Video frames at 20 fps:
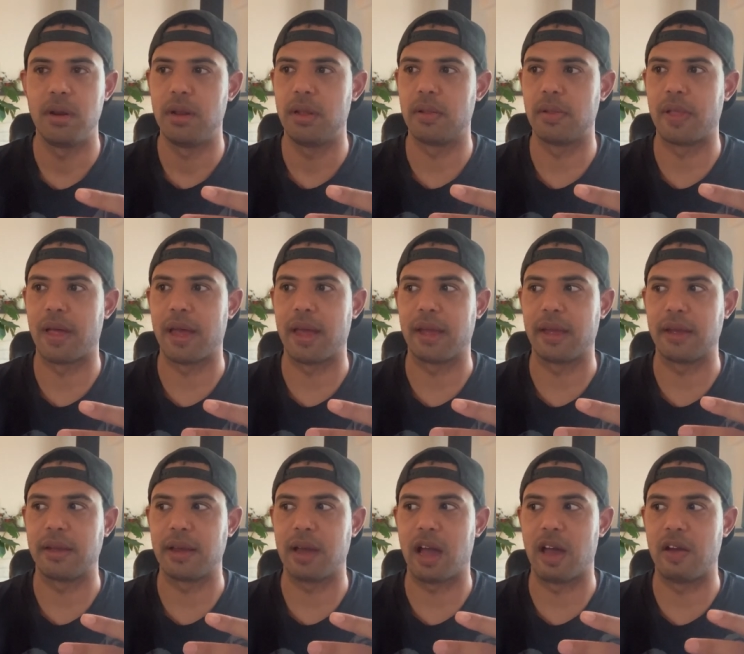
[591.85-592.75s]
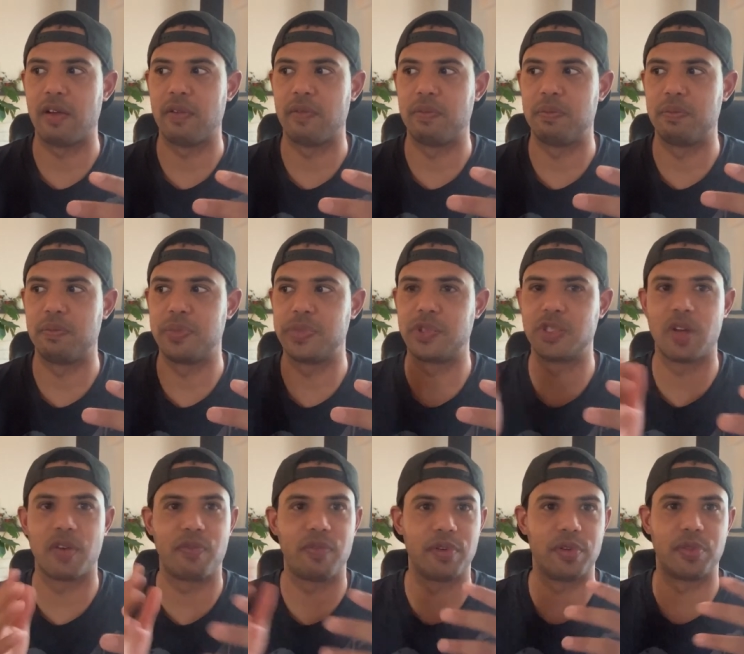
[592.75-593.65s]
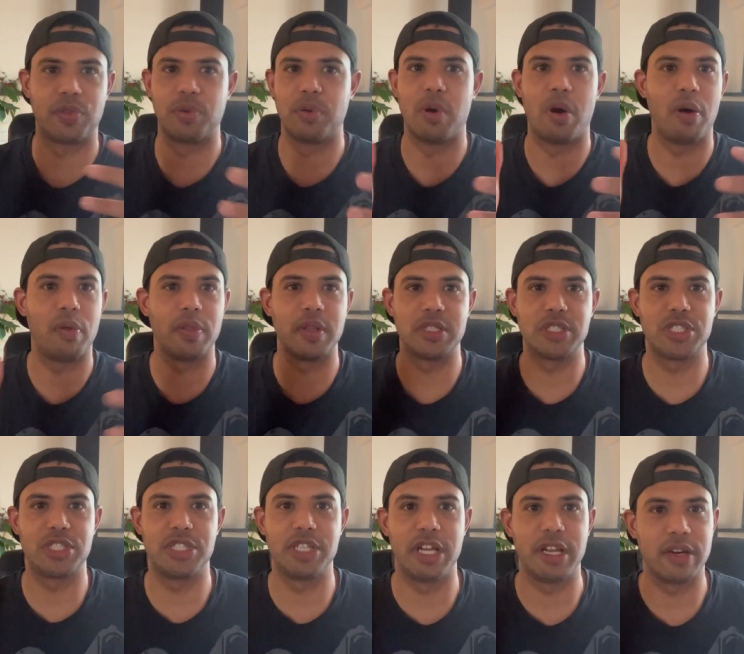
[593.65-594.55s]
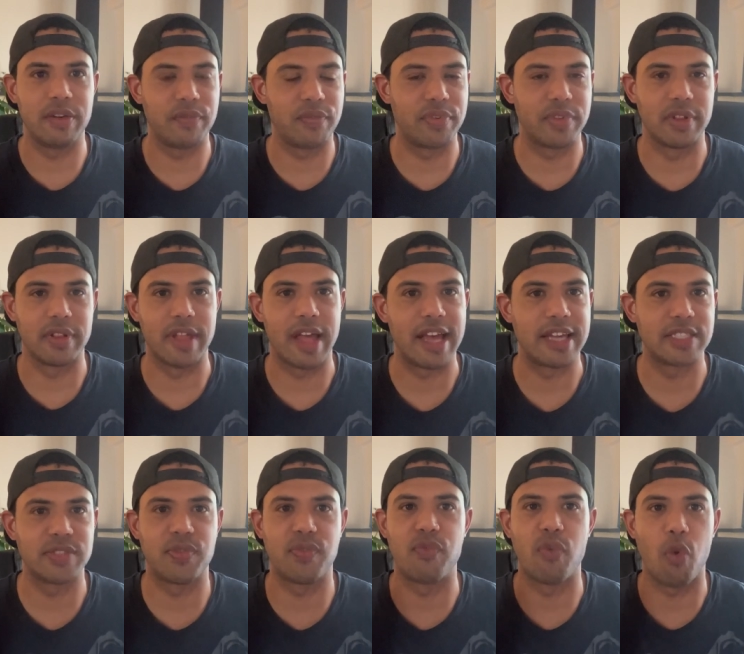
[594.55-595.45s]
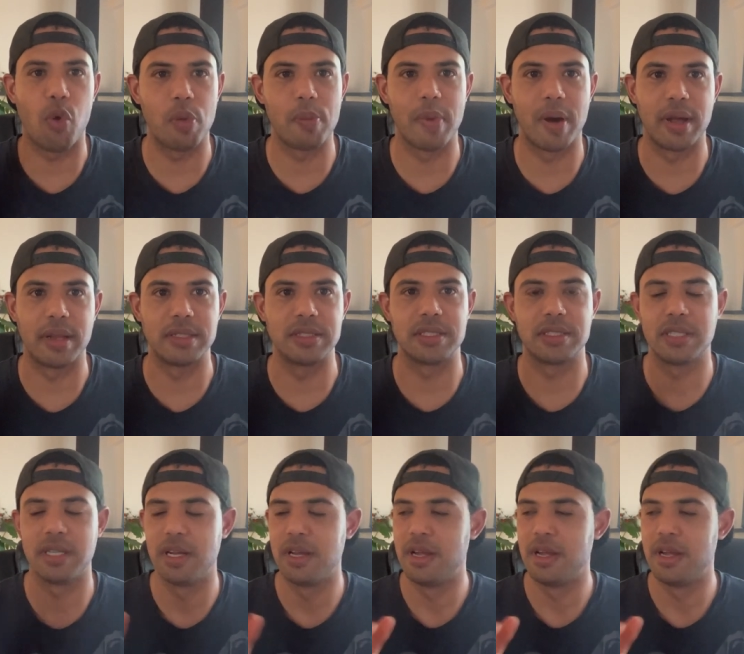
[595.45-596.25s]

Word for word: Like I've suffered through all this shit for the last four months.